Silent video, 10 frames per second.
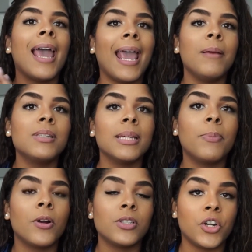Aim to
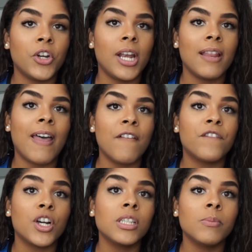turn it in
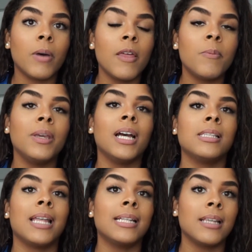that first month,
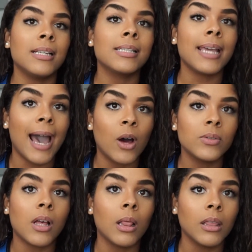because that does
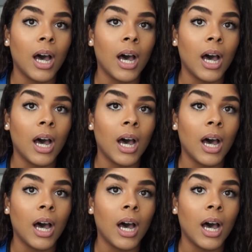count a